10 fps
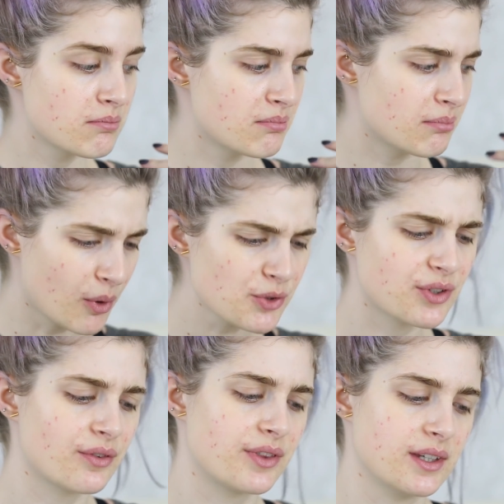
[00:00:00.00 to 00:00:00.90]

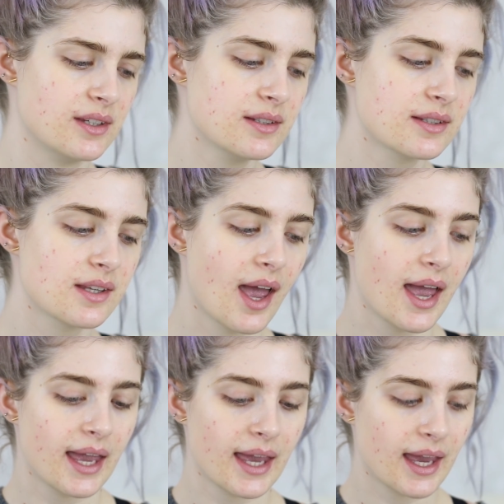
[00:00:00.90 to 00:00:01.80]
most of these.
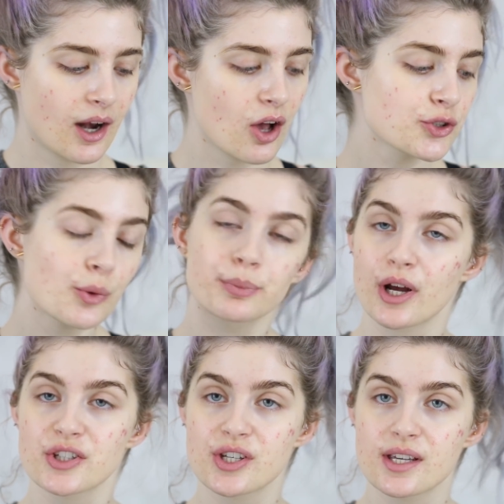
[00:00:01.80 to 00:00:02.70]
And also
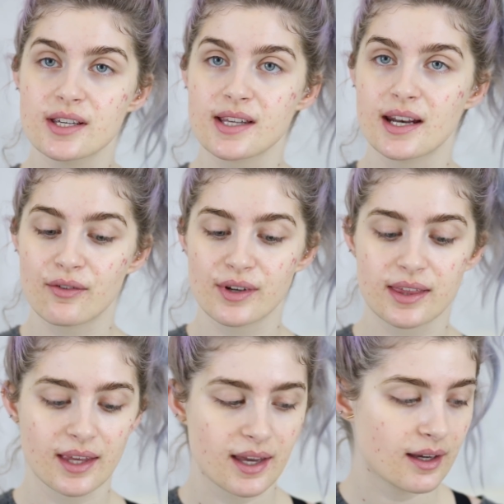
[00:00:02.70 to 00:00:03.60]
brushes and
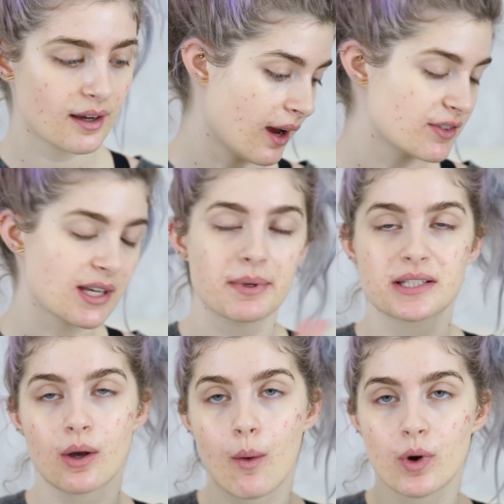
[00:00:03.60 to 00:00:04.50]
everything. Every time
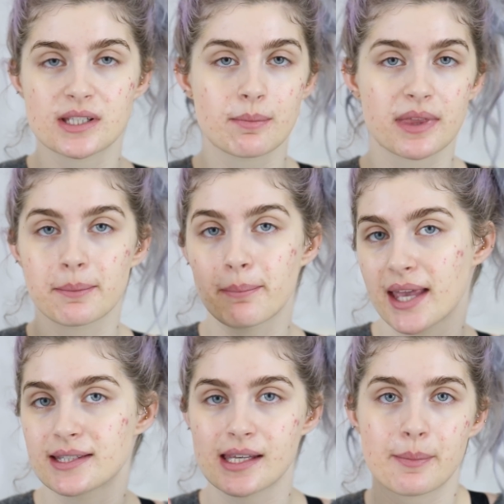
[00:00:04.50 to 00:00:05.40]
I want something
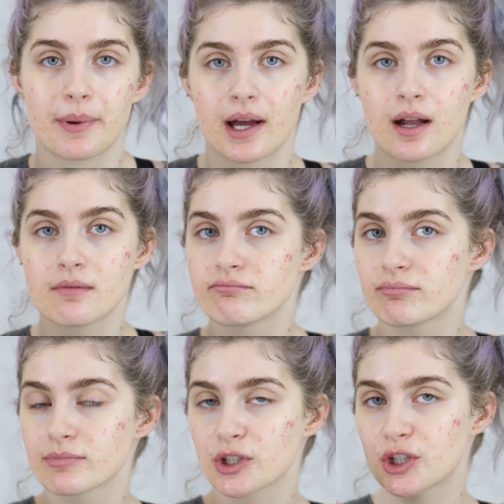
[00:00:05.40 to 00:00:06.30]
basic but
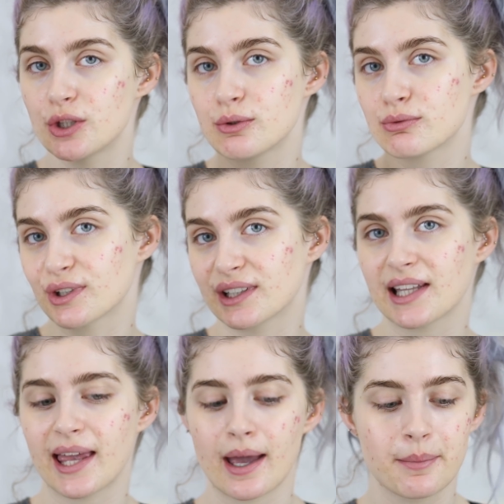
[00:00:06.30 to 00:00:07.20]
cute and
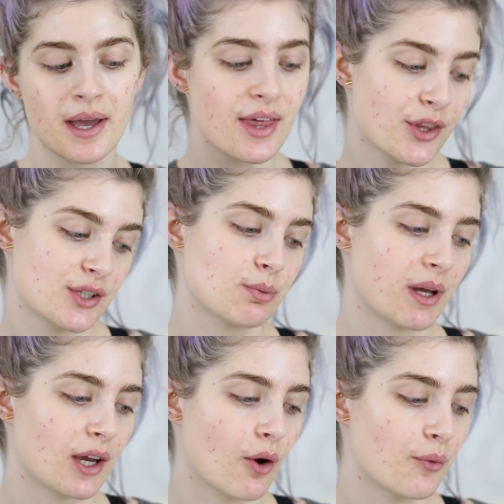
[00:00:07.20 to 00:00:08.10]
glam, this is
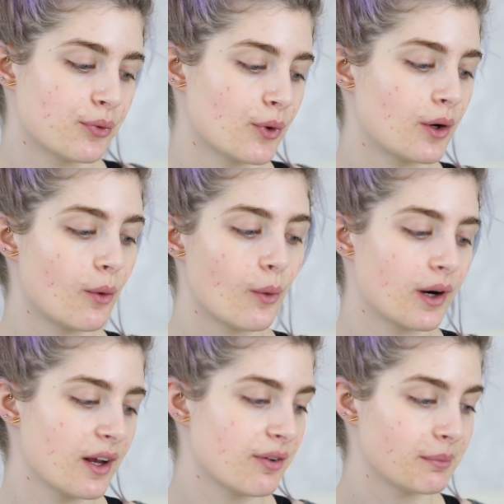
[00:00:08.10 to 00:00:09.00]
what I go for,
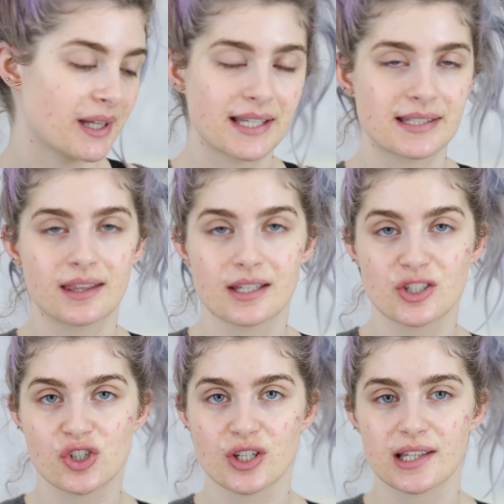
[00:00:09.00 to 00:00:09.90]
or if I'm lazy,
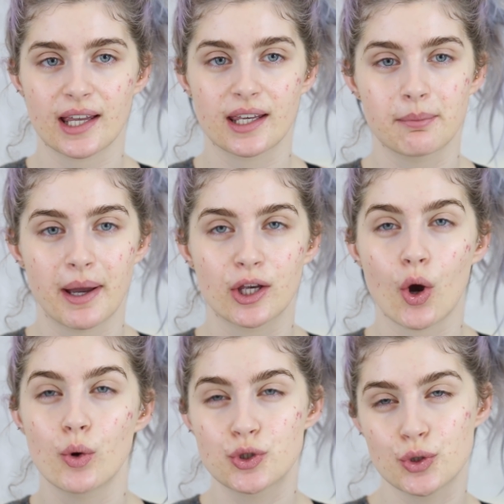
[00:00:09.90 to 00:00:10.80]
this is just like my
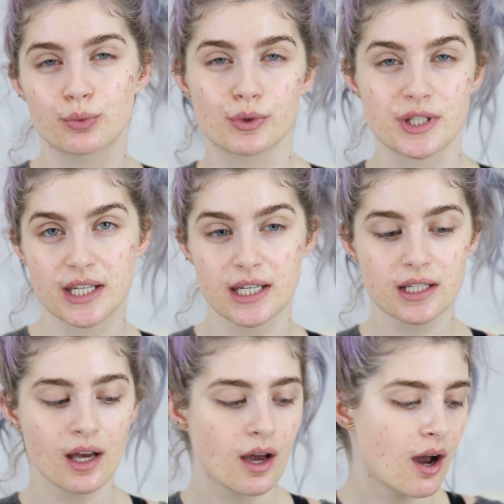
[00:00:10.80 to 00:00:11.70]
go-to
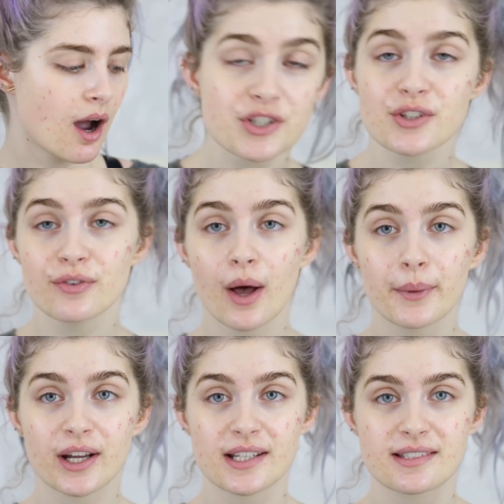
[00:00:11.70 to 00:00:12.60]
routine. First of all,
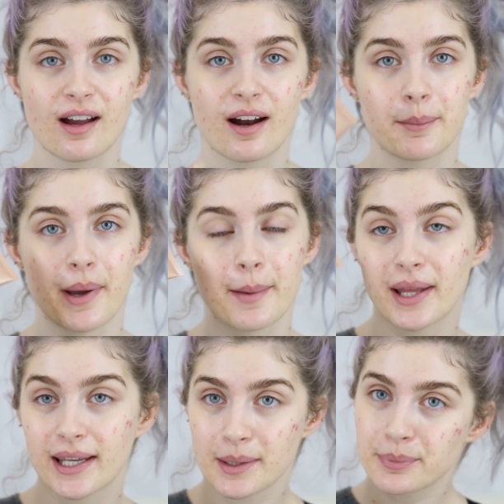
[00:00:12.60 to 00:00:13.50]
we're gonna start by
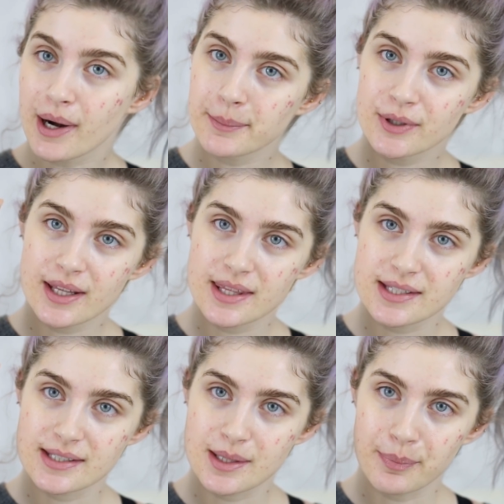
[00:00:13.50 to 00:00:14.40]
applying the primer, and
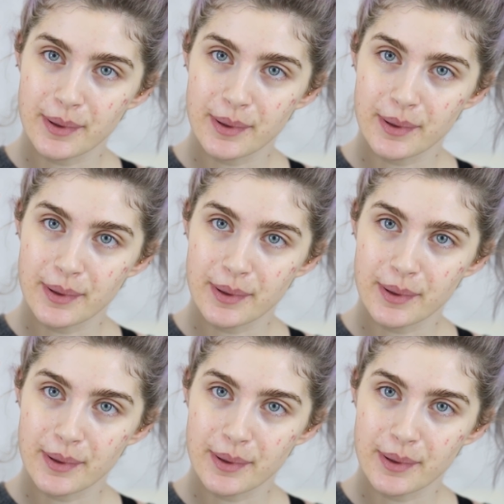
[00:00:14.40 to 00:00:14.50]
this is the